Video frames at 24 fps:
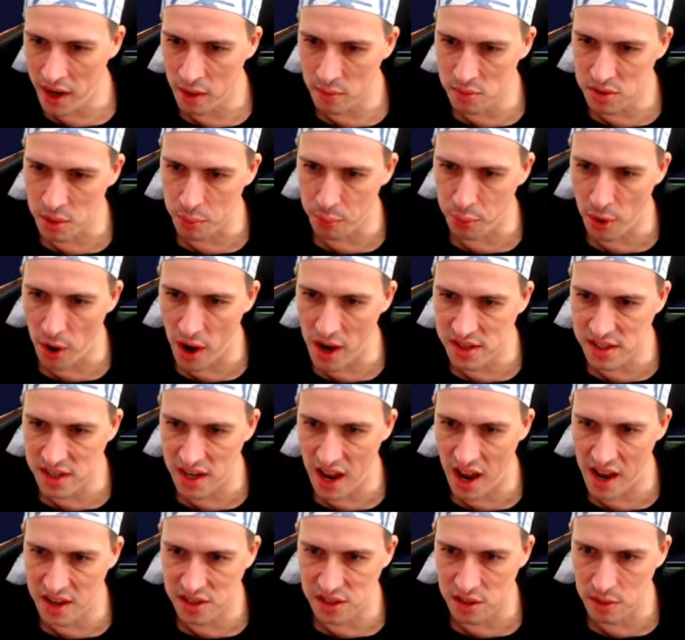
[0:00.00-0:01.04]
I'm surprised it
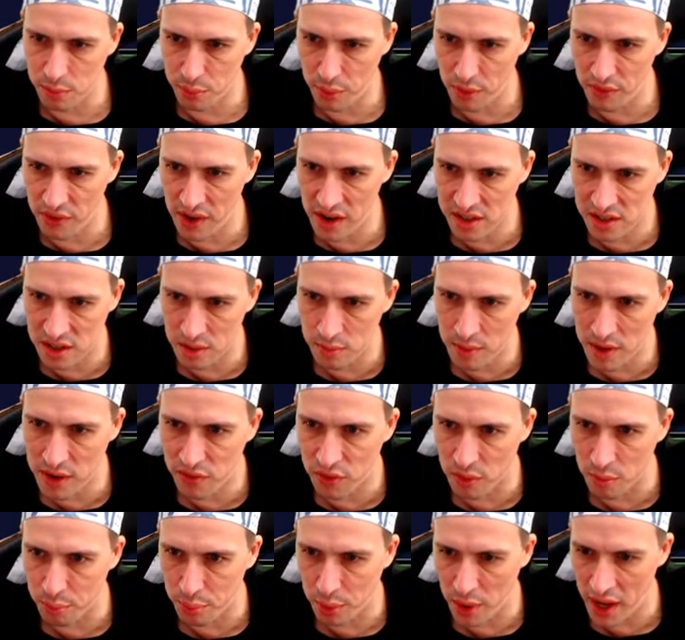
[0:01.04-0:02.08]
hasn't prevented me
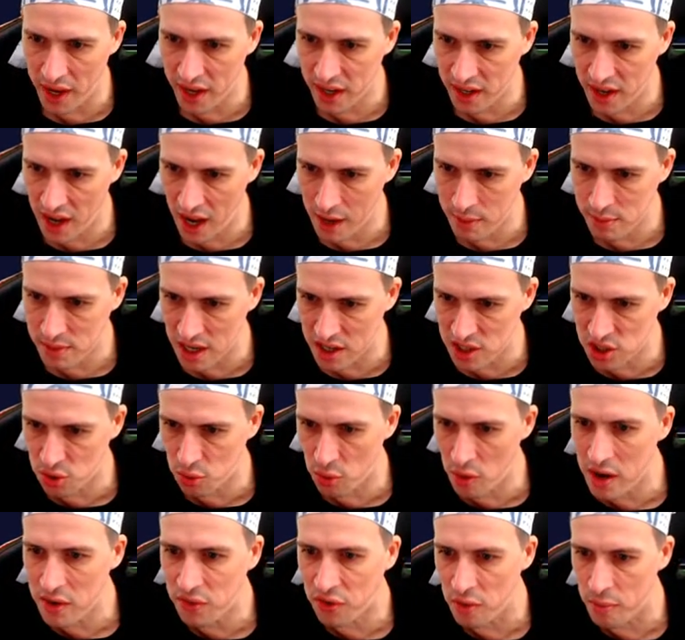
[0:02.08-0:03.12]
from playing games. That's
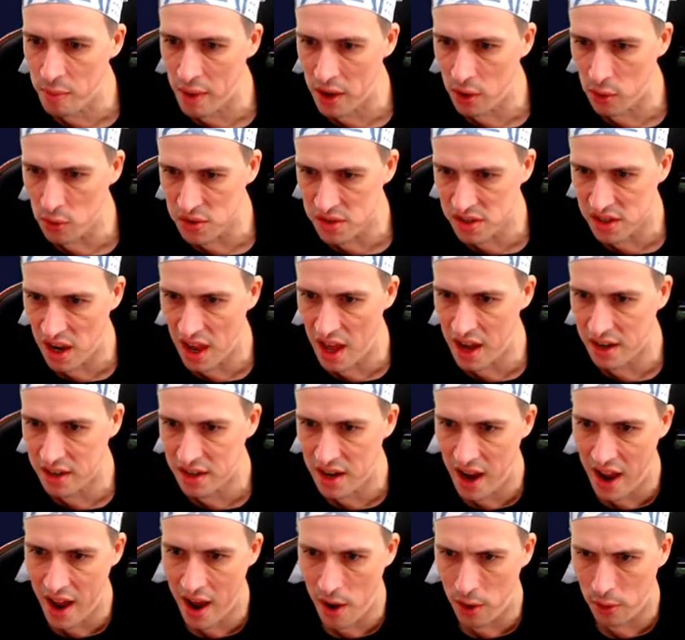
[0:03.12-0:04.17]
3 for Metal Slug
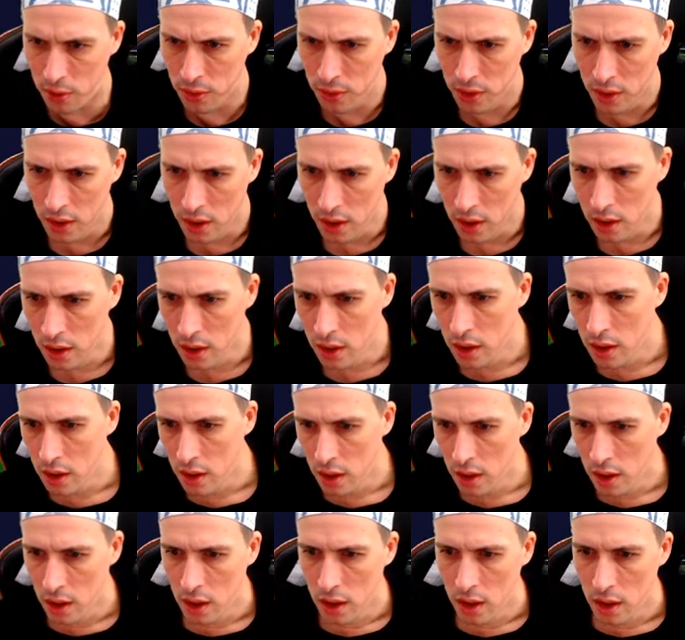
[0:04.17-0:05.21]
now.
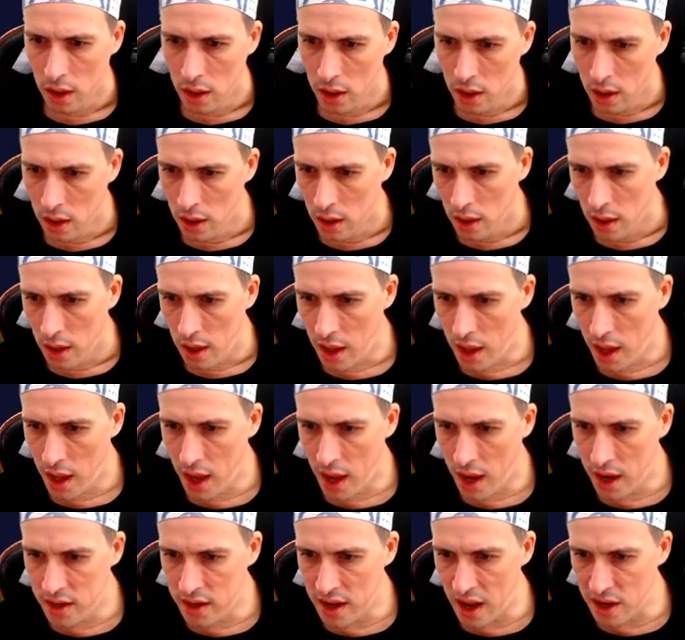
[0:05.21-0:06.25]

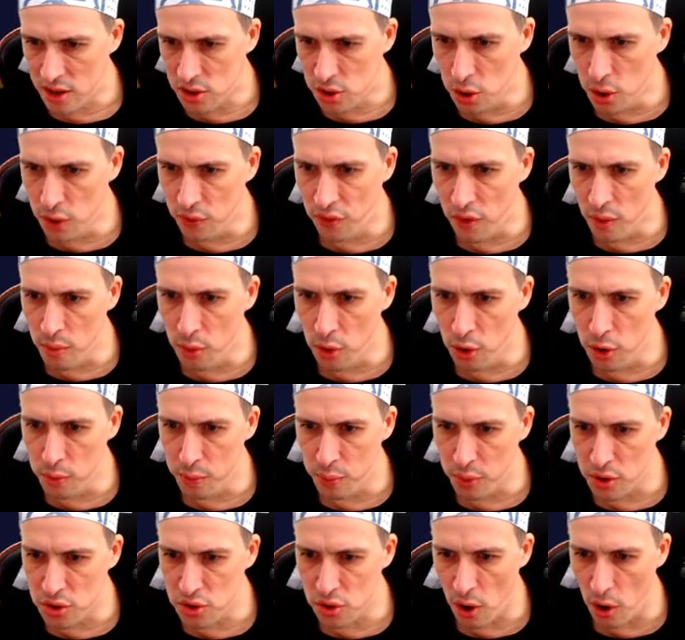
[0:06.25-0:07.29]
And 2 for Moon
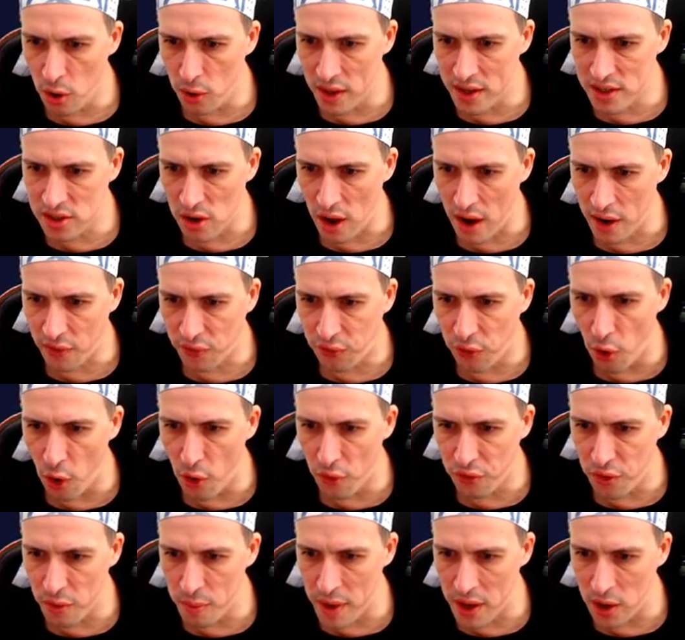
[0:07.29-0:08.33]
Patrol, that's like
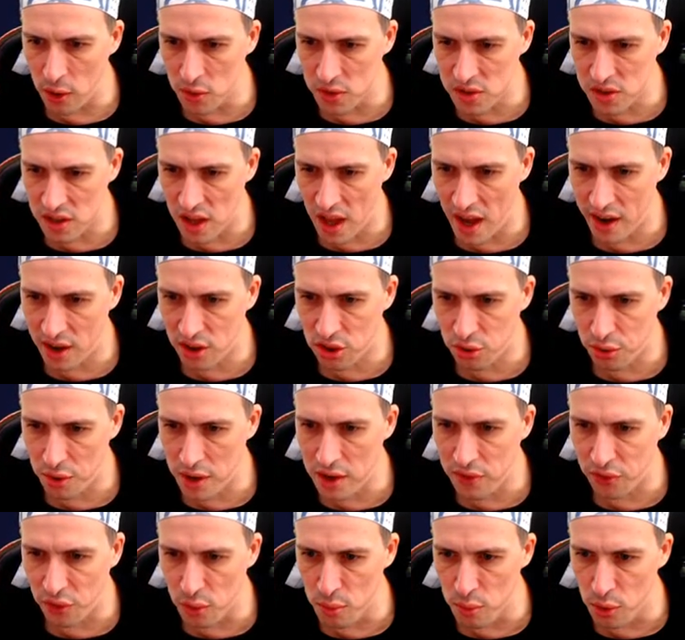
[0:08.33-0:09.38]
4 for Metal Slug,
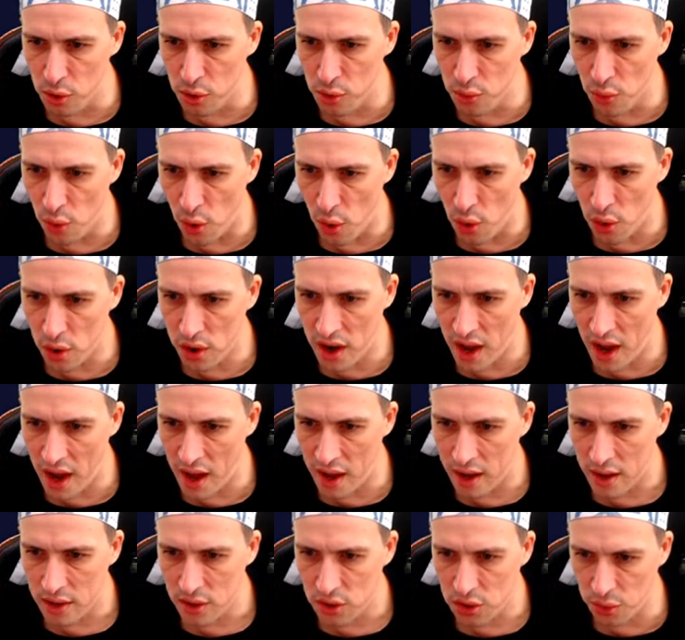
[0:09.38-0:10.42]
3 for
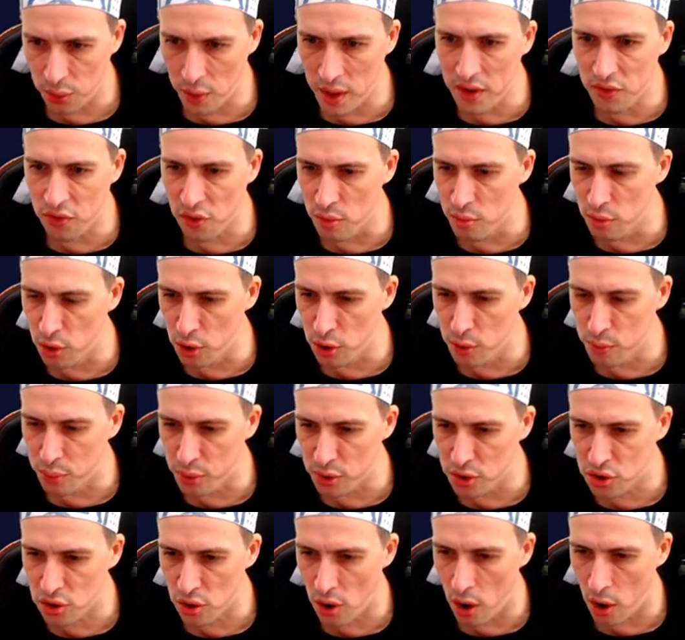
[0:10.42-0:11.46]
Moonwalker, 3 for Moon
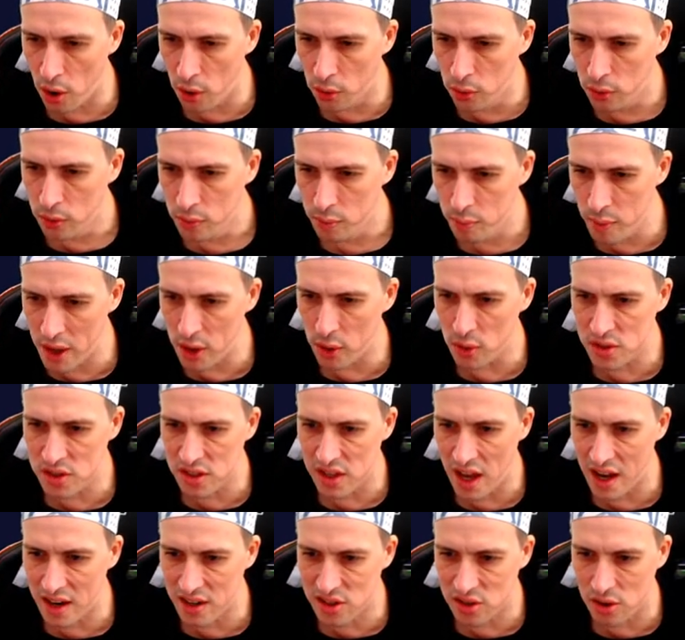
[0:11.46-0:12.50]
Patrol, Metal
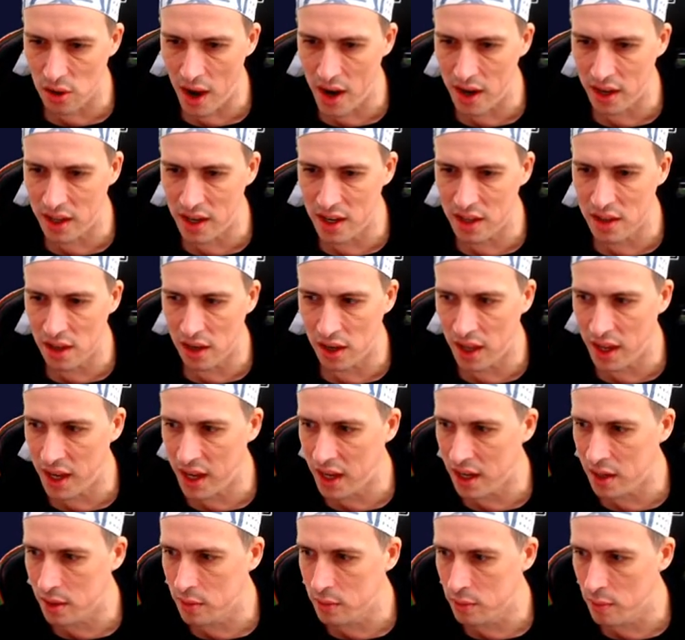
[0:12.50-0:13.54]
Slug slightly in the
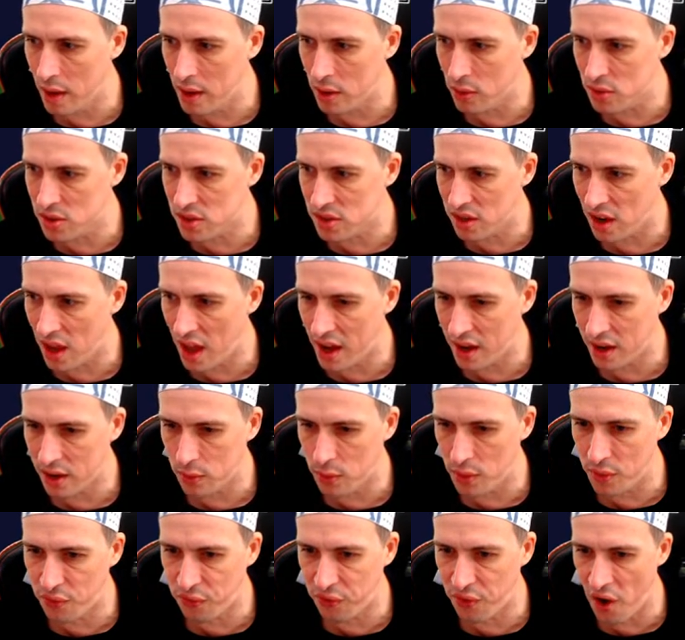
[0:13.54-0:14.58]
league, Metal Slug
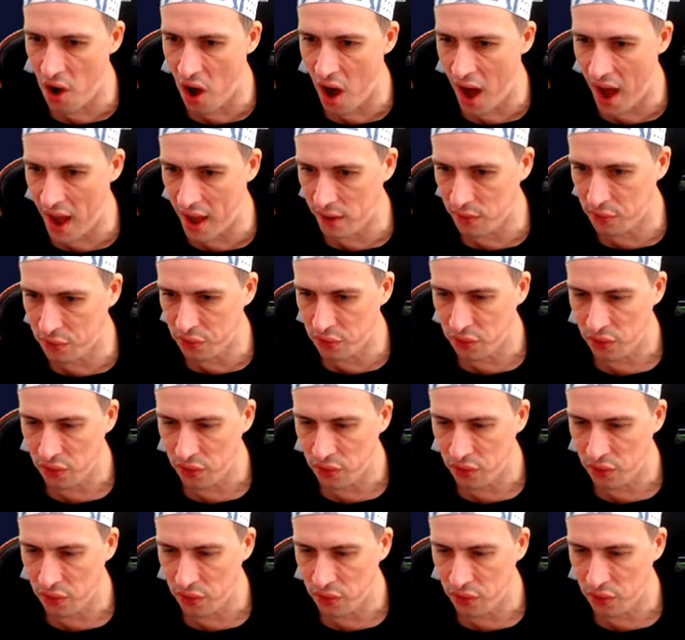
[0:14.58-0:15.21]
with 5.